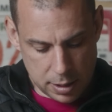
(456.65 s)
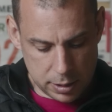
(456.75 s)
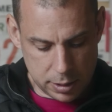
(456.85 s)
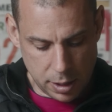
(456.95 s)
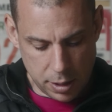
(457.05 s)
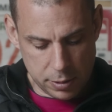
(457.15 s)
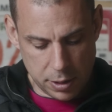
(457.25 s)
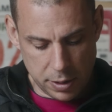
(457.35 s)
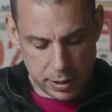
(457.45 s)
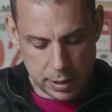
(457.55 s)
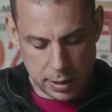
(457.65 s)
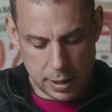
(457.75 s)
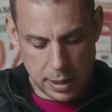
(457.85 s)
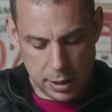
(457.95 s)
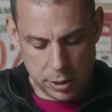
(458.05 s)
stowed nicely
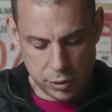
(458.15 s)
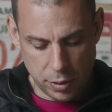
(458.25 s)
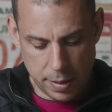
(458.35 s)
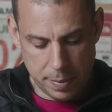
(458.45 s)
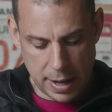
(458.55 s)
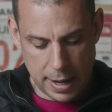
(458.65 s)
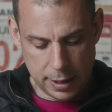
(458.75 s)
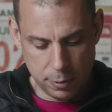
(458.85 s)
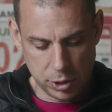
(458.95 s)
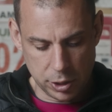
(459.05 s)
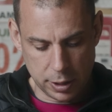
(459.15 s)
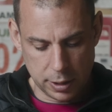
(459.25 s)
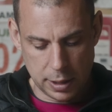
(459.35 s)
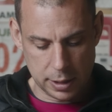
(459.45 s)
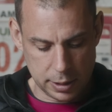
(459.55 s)
in a dry bag, which I
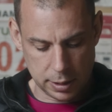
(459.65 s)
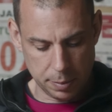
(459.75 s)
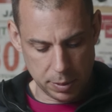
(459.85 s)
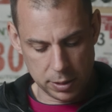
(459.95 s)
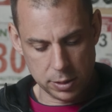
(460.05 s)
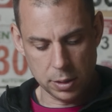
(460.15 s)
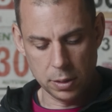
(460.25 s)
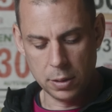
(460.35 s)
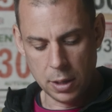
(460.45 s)
can then slip into